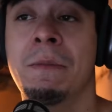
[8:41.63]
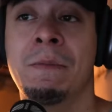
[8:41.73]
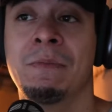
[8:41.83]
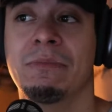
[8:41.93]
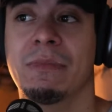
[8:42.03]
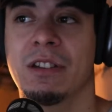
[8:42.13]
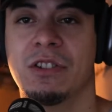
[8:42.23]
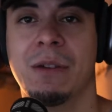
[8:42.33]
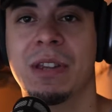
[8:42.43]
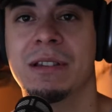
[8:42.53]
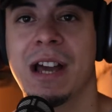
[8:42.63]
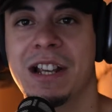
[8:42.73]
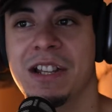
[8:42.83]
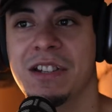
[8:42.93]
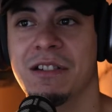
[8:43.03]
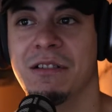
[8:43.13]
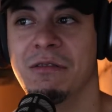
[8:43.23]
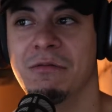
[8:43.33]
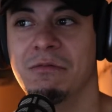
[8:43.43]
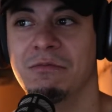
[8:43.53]
something that is
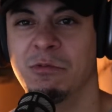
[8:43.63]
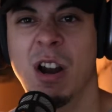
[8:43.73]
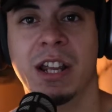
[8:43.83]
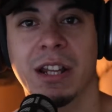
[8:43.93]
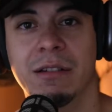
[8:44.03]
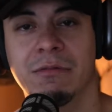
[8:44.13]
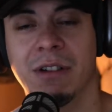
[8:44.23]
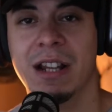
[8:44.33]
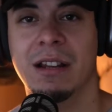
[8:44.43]
rugged, right?